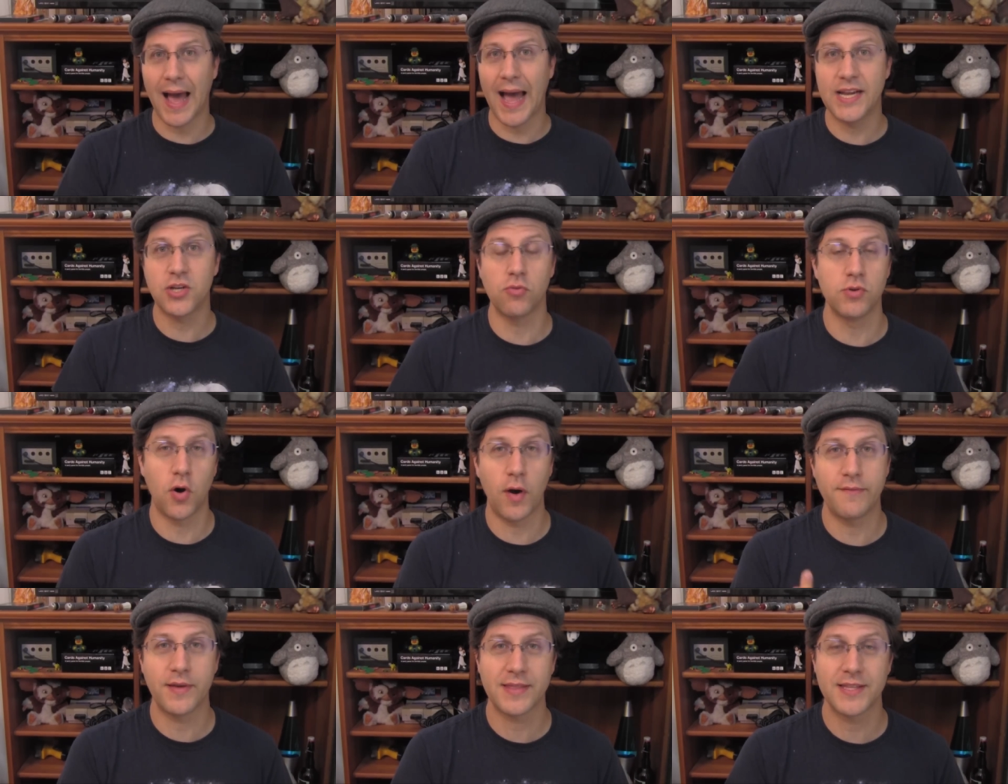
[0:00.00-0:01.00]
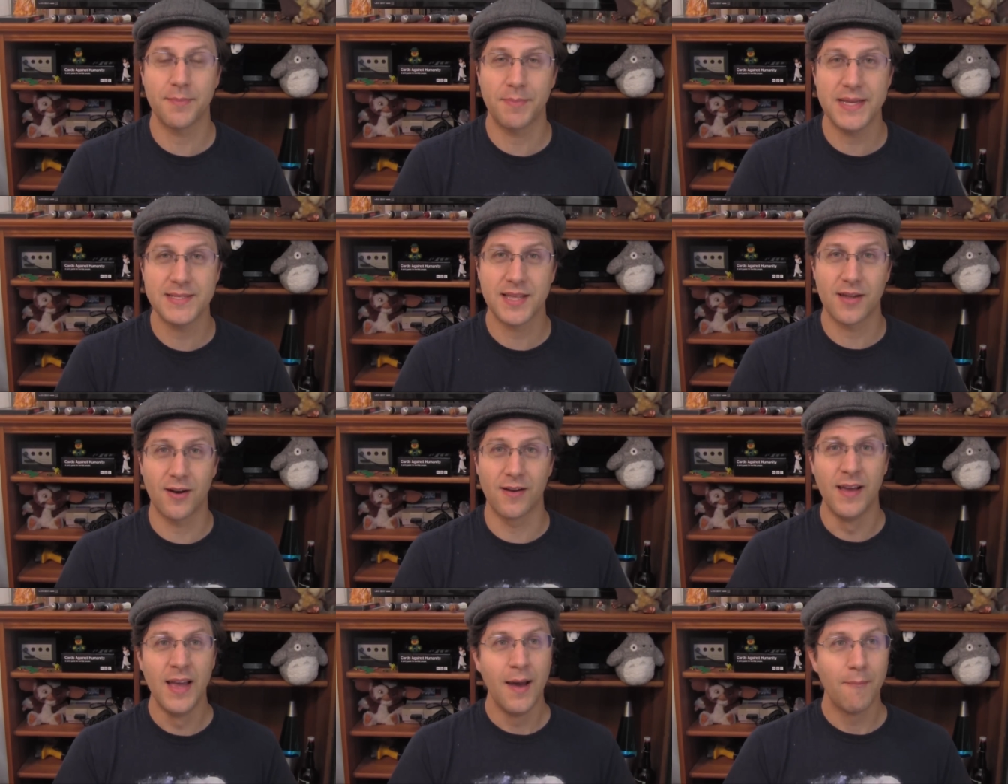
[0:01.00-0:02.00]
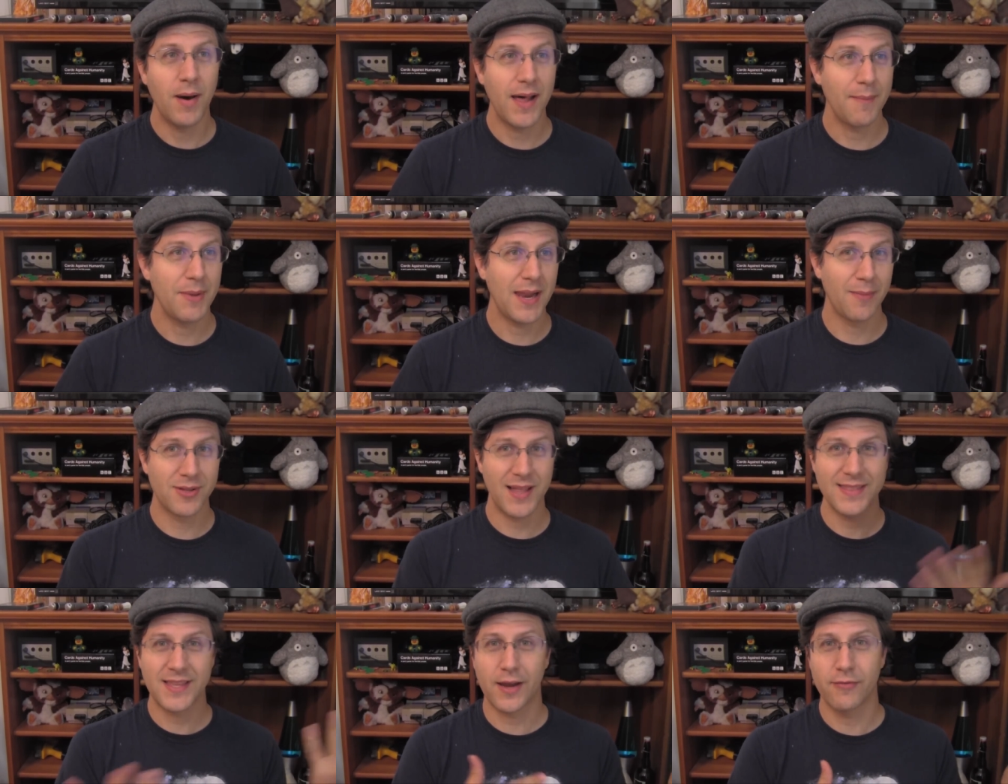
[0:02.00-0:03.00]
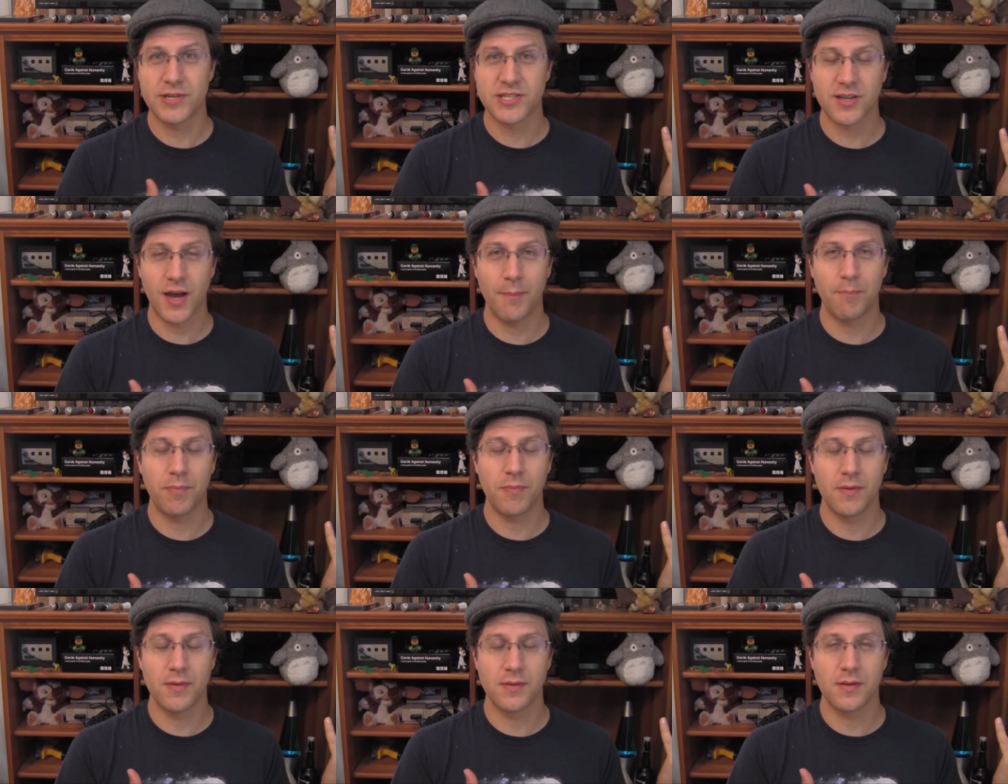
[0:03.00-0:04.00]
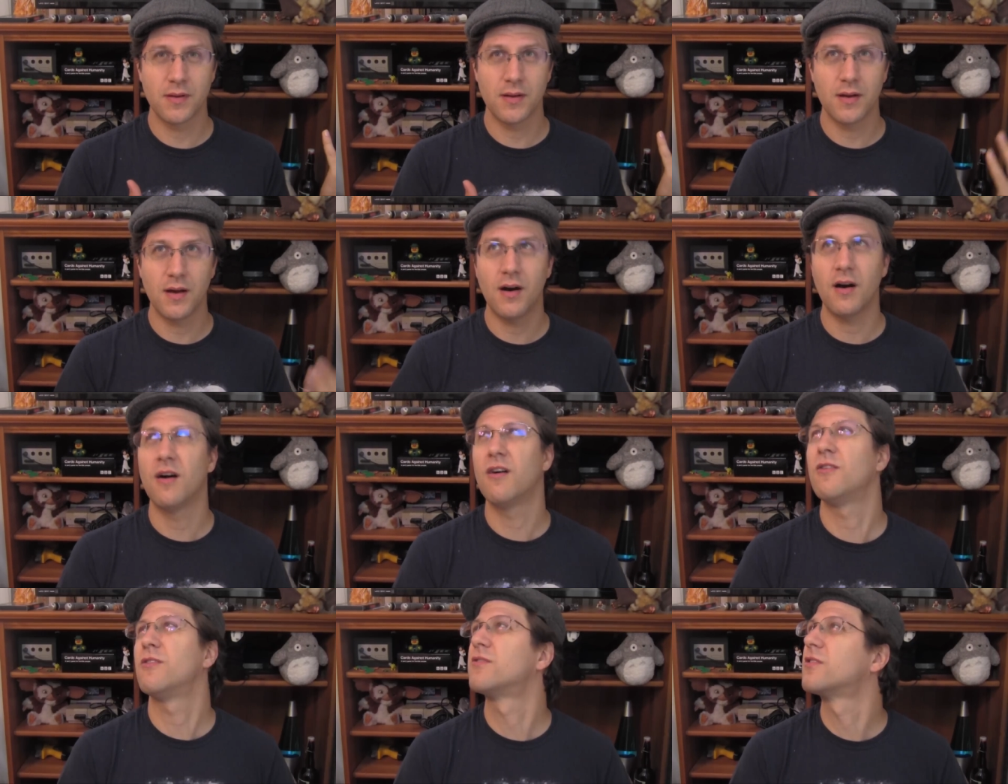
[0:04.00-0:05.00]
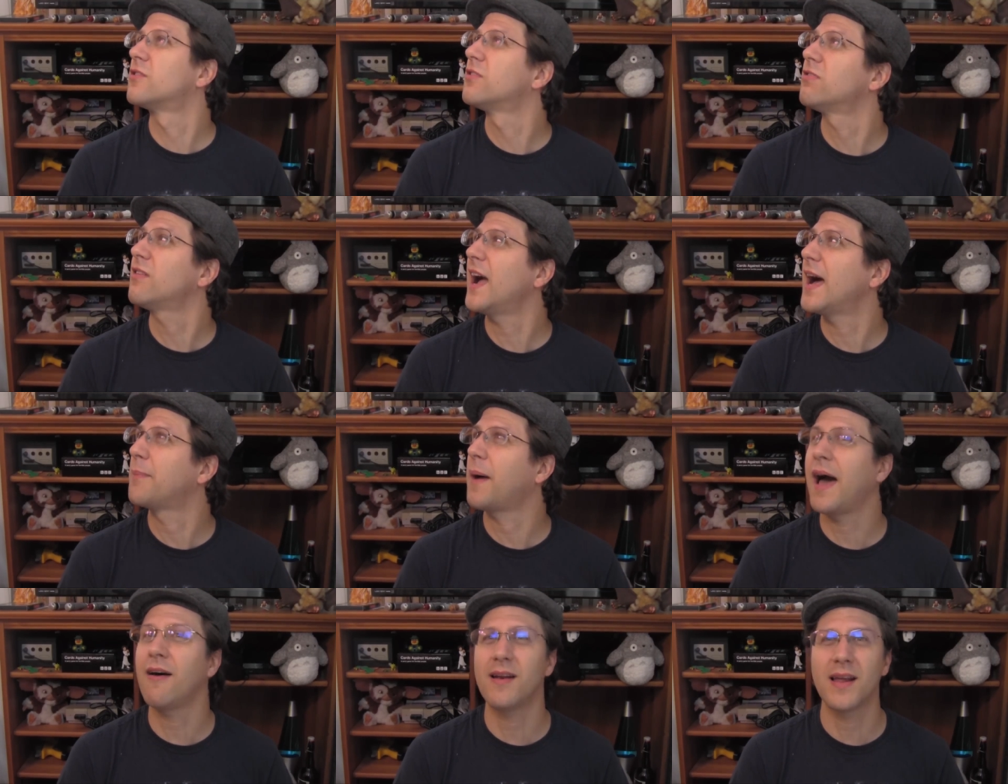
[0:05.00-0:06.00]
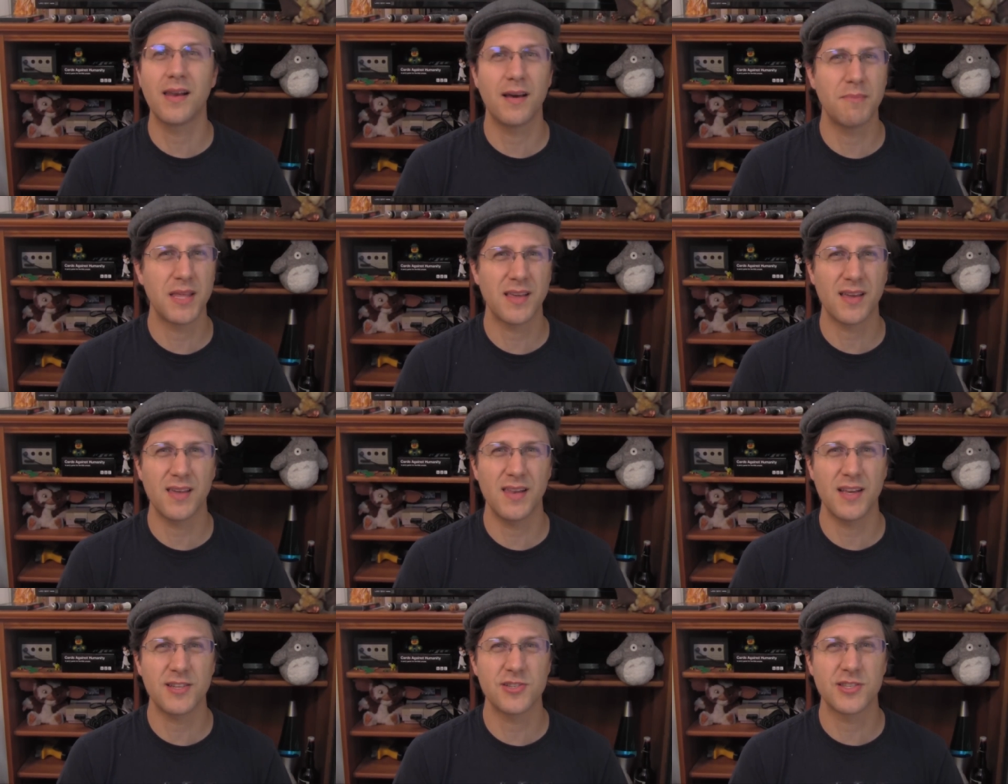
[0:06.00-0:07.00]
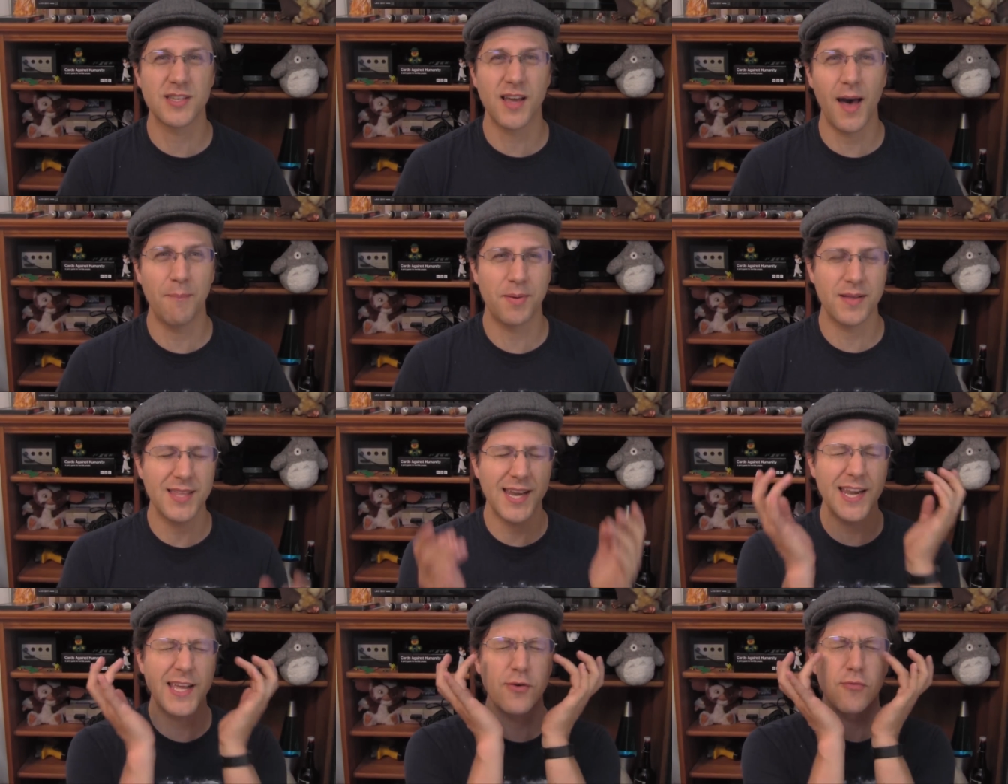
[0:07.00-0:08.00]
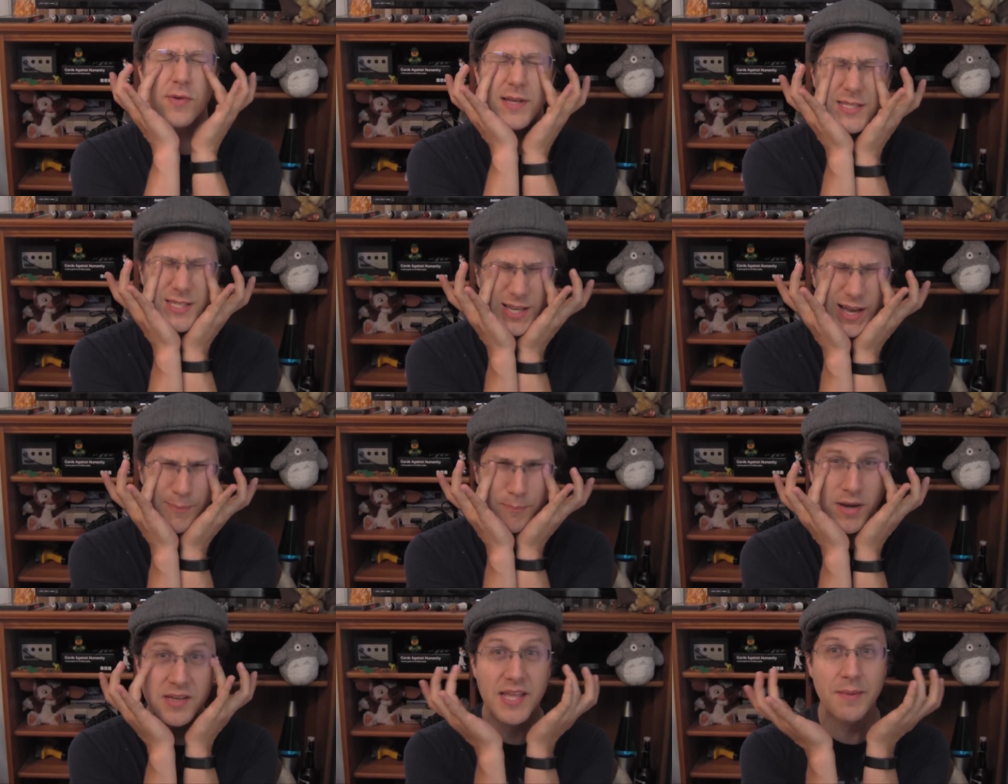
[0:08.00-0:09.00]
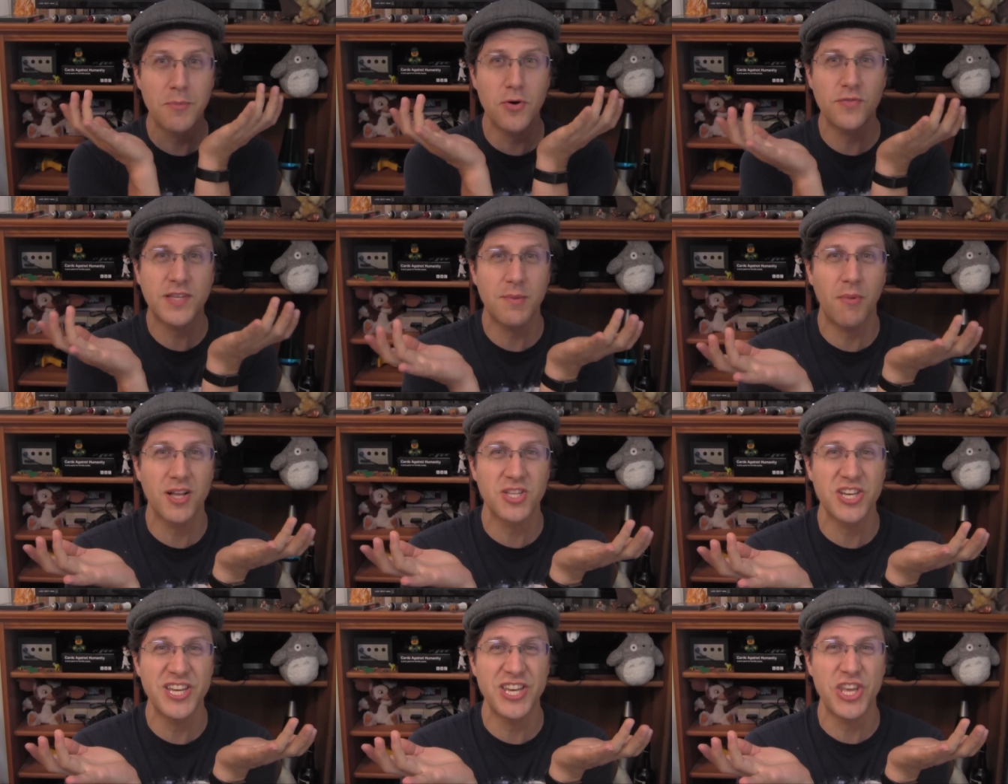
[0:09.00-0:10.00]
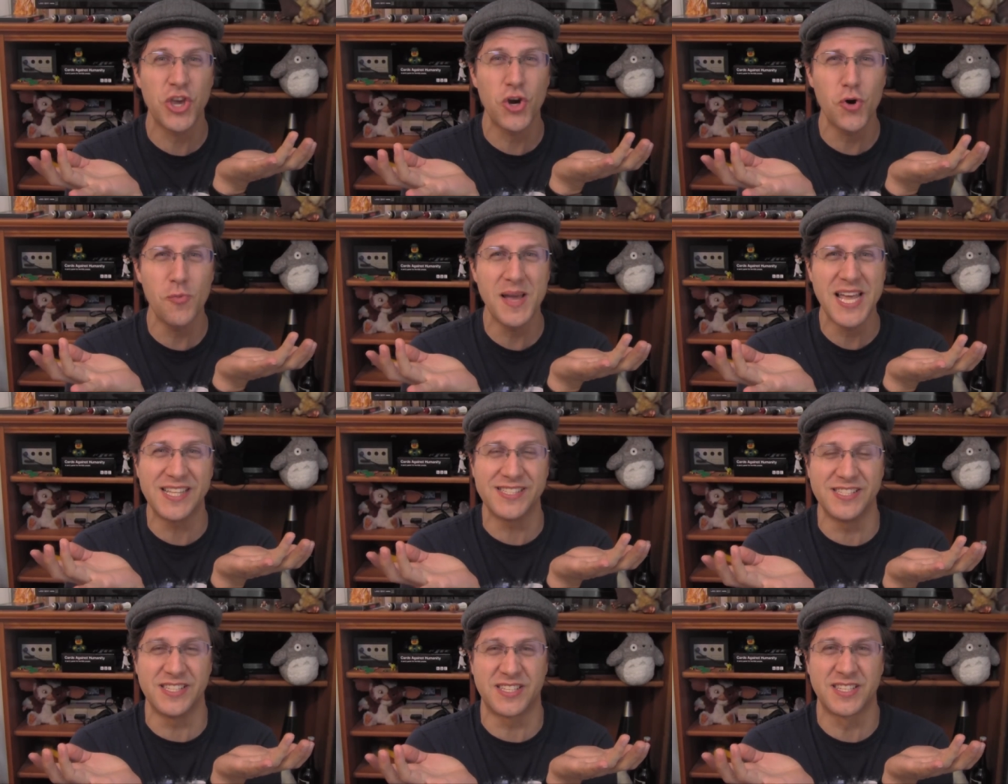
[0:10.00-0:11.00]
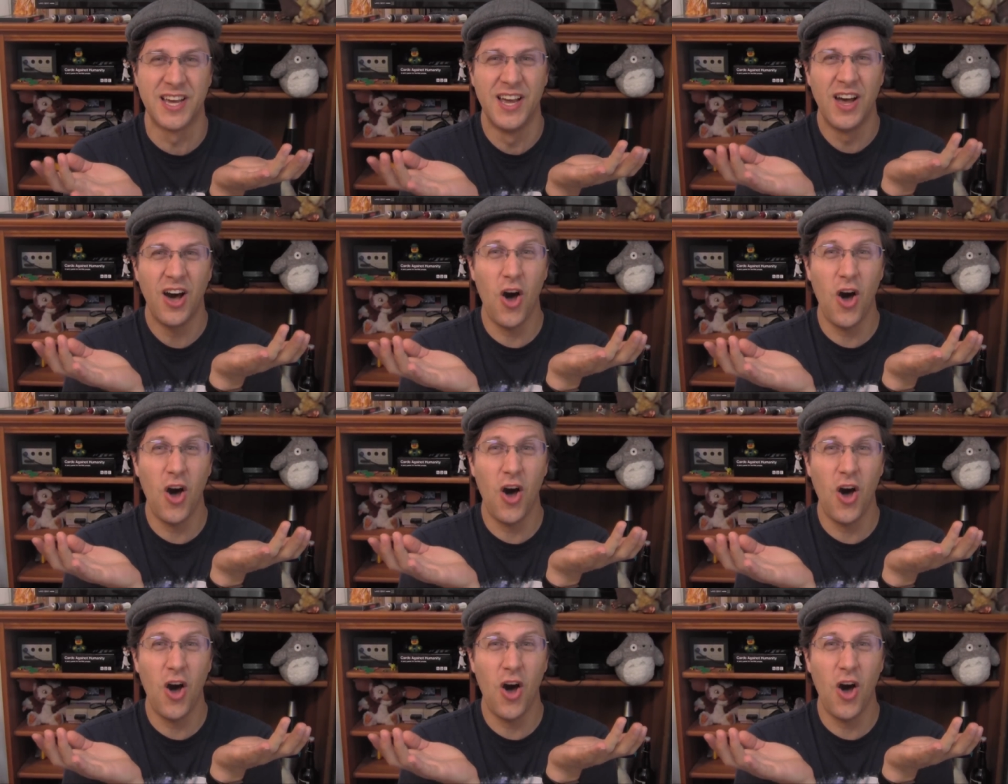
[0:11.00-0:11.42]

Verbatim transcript: I don't know. I have nothing to base that on. But I mean I'm glad they got rid of Scott Oh crap, how did I not make that connection? Scott But they didn't get rid of Scott Buck, they moved him onto Inhumans!